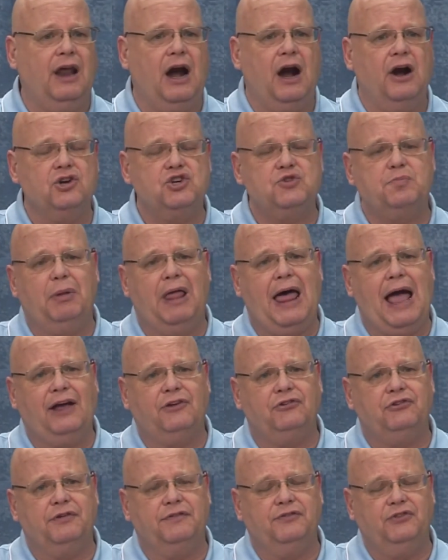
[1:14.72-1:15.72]
large
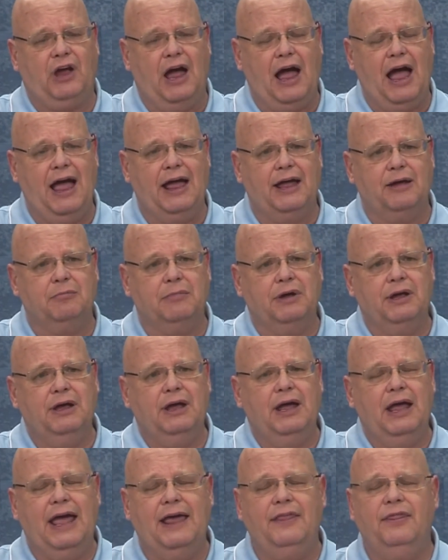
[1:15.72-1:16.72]
blocks of time
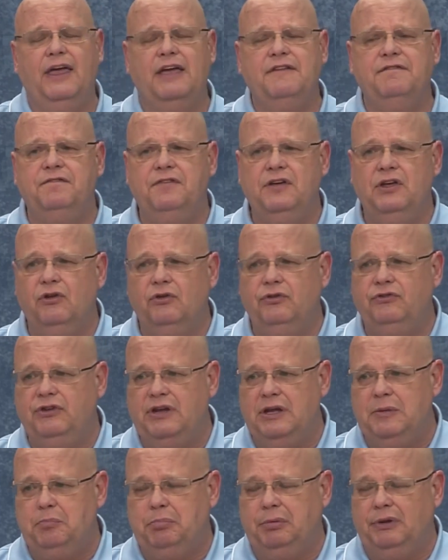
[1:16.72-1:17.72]
and they feel
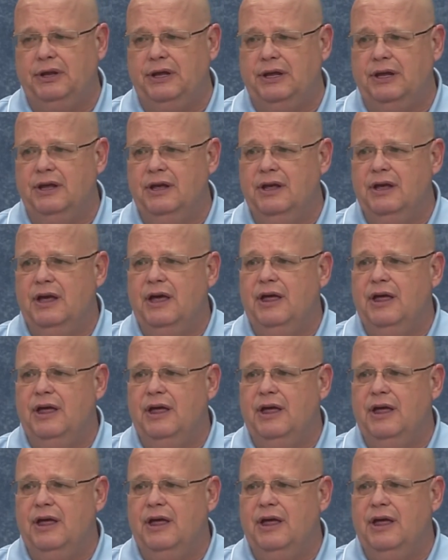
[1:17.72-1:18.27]
deeply